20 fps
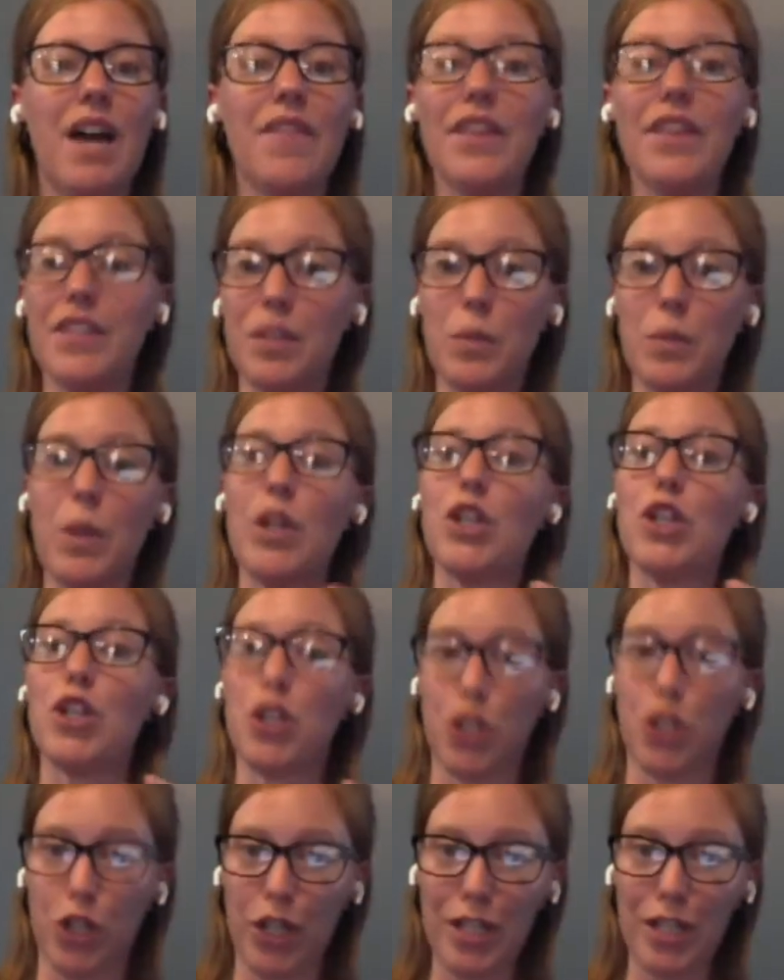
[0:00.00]
This is where
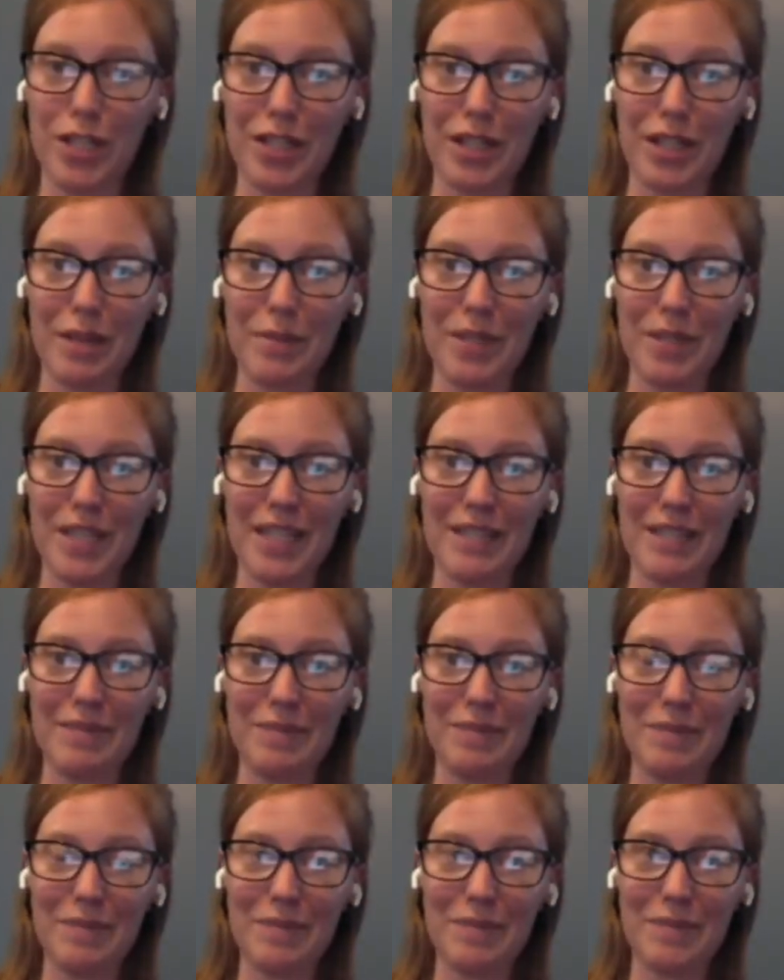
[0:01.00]
insurance comes in,
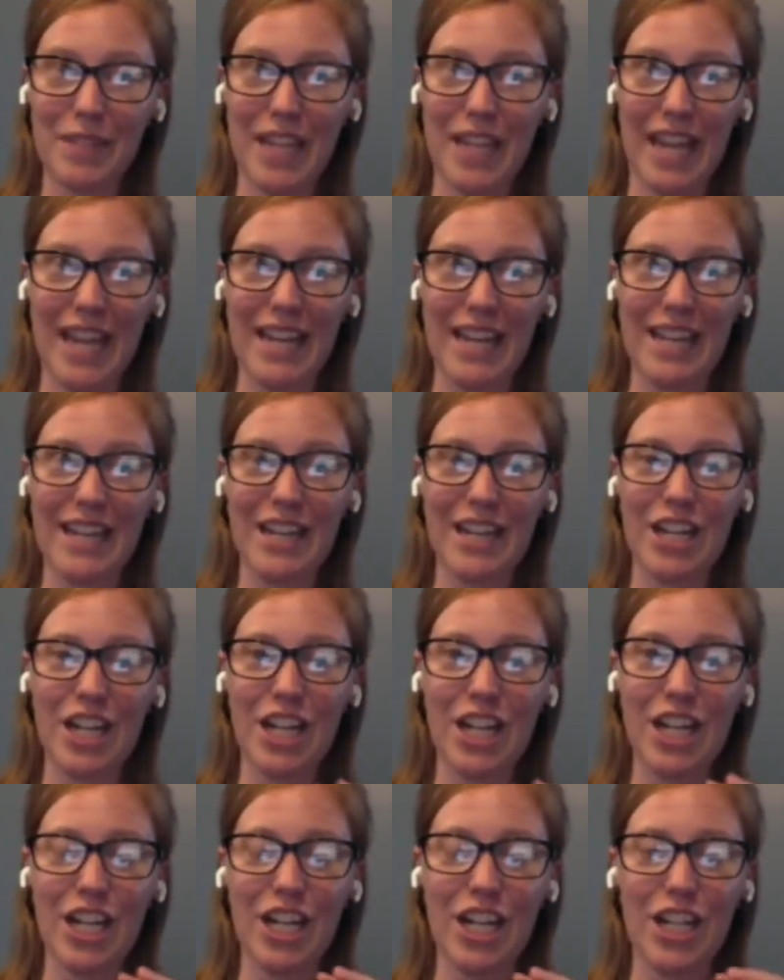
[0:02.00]
okay?
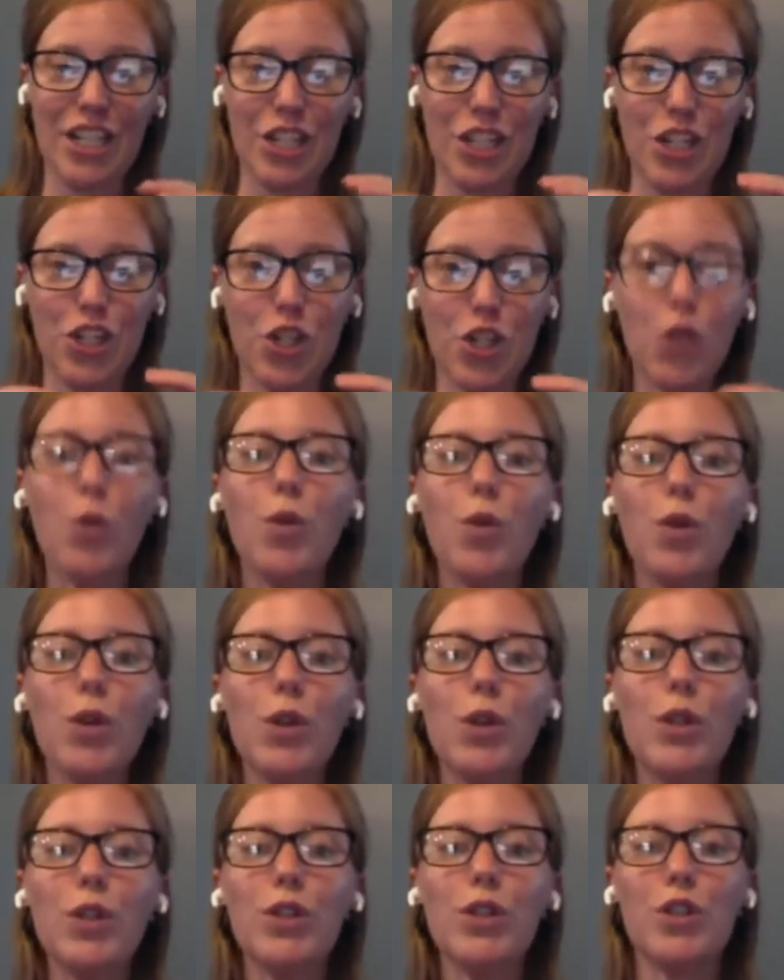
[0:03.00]
It's a
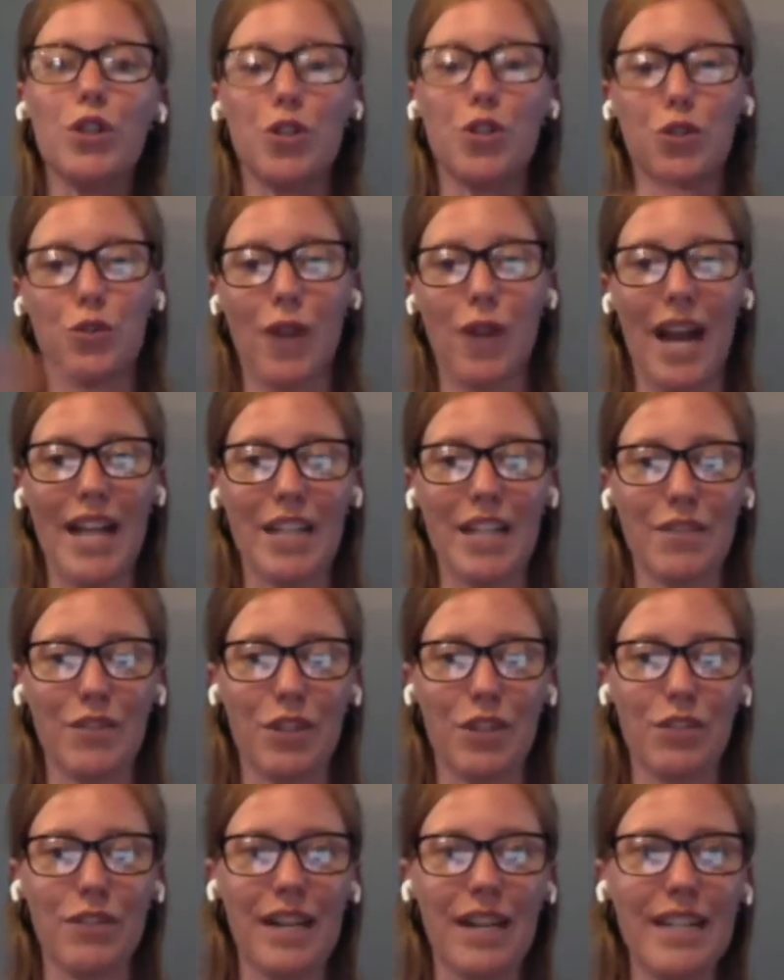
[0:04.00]
tool to
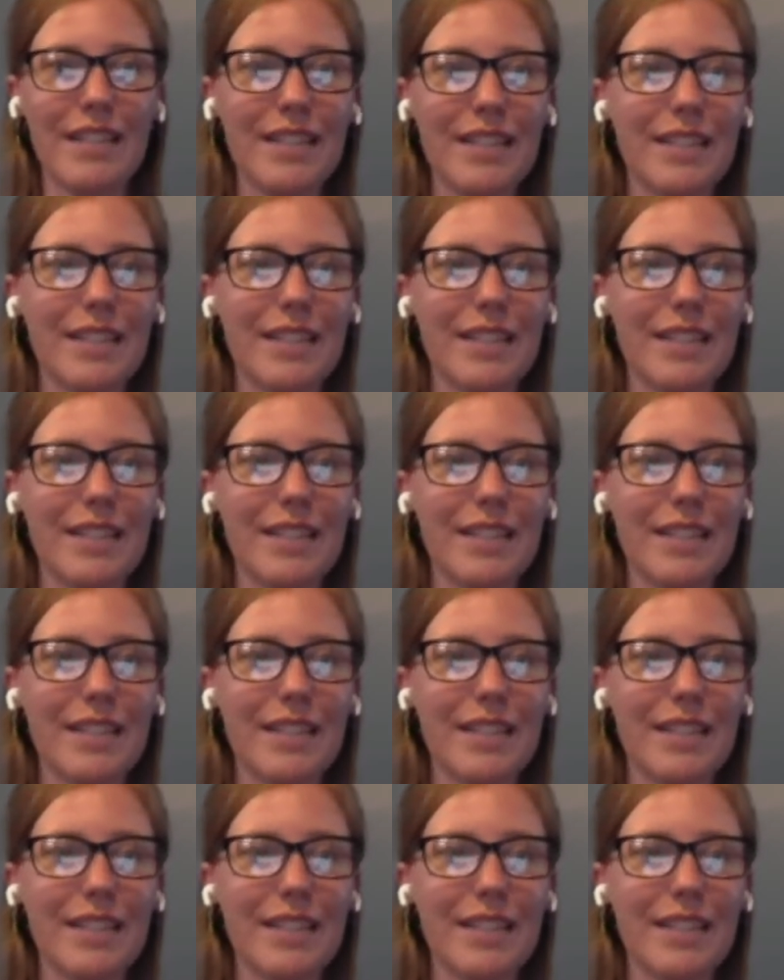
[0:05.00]
transfer risk.